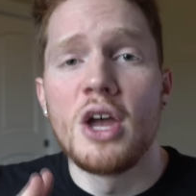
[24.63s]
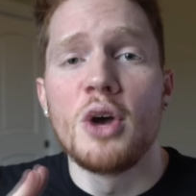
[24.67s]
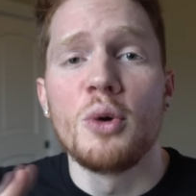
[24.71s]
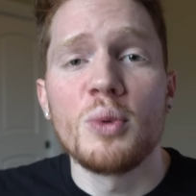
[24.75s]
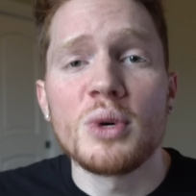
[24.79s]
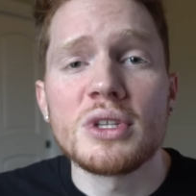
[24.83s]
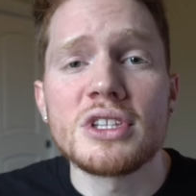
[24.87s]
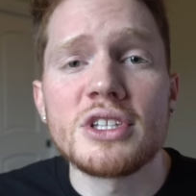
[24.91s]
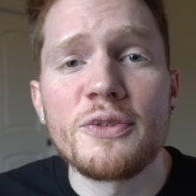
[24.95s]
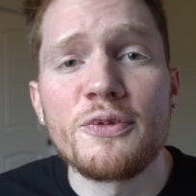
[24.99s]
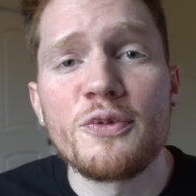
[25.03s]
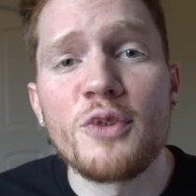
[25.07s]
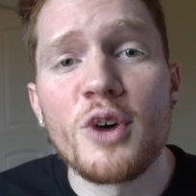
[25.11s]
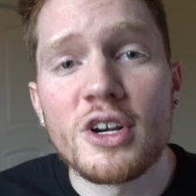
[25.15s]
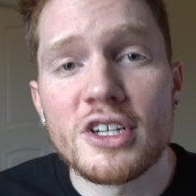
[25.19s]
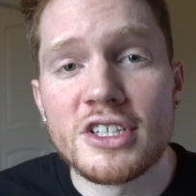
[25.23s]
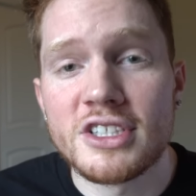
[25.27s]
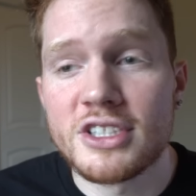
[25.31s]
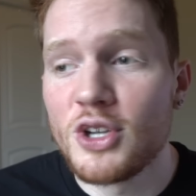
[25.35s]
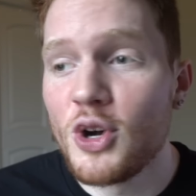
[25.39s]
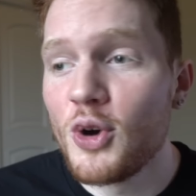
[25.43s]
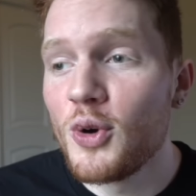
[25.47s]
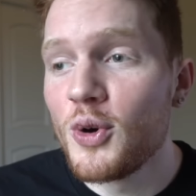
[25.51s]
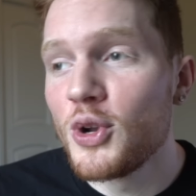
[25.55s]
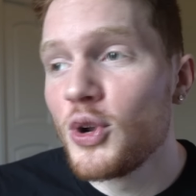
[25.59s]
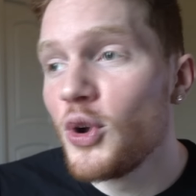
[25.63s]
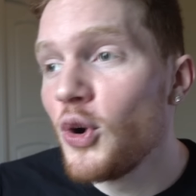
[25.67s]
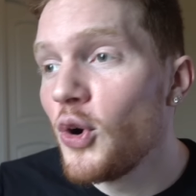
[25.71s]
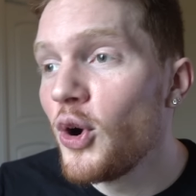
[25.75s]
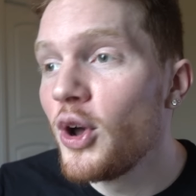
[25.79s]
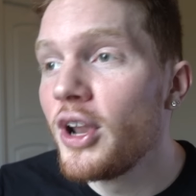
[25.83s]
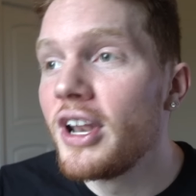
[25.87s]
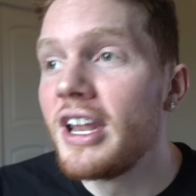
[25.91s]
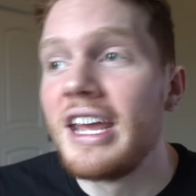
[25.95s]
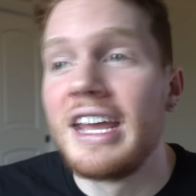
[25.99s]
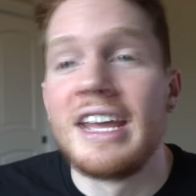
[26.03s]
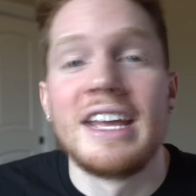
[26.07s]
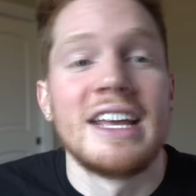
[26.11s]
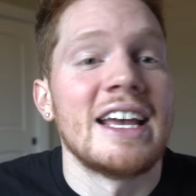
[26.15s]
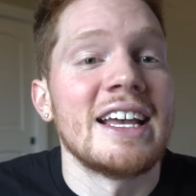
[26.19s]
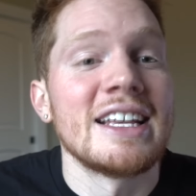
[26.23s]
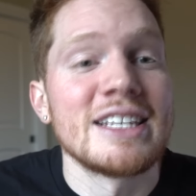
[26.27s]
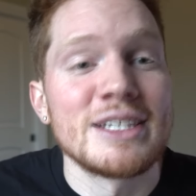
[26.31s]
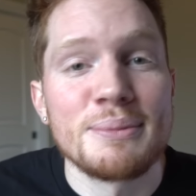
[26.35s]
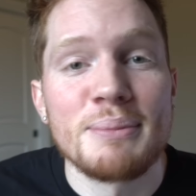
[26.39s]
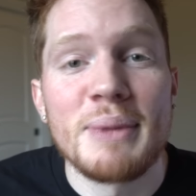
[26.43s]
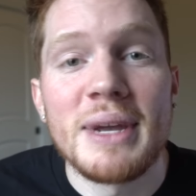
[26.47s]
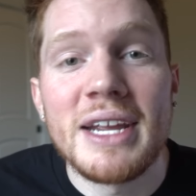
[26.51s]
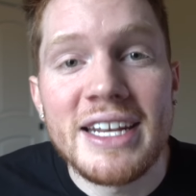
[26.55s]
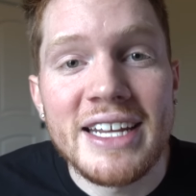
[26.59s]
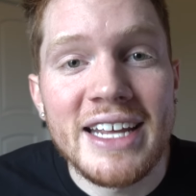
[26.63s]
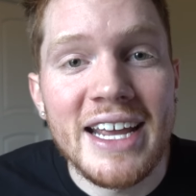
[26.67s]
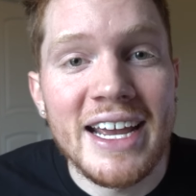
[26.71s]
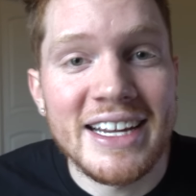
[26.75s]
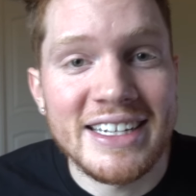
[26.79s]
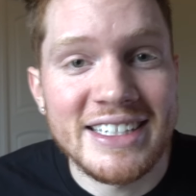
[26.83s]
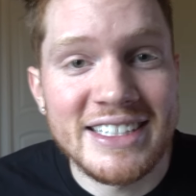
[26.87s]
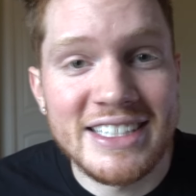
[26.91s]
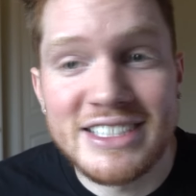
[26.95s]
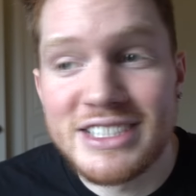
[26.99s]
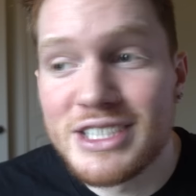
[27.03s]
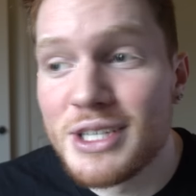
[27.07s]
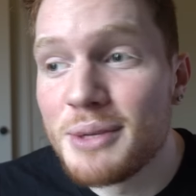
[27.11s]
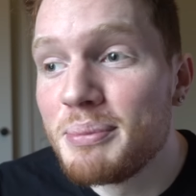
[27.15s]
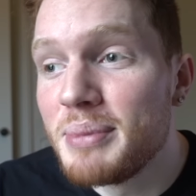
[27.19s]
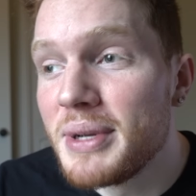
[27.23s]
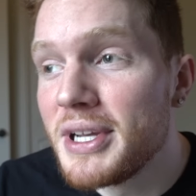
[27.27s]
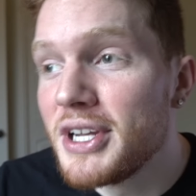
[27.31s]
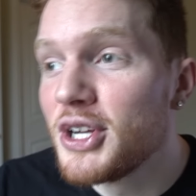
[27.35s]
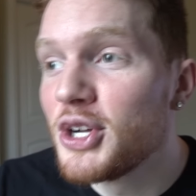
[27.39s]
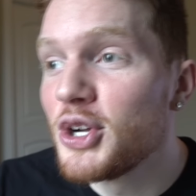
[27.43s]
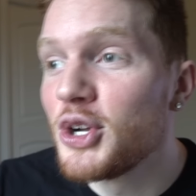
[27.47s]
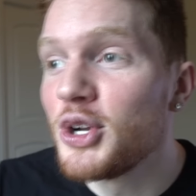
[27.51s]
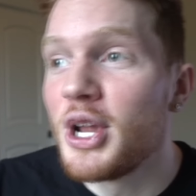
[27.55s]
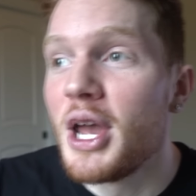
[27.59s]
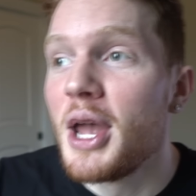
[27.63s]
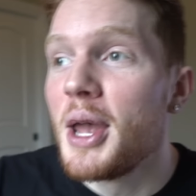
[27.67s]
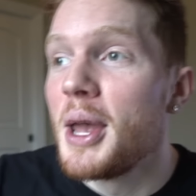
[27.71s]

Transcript: What the fuck's going on? Has MaNiaC disappeared?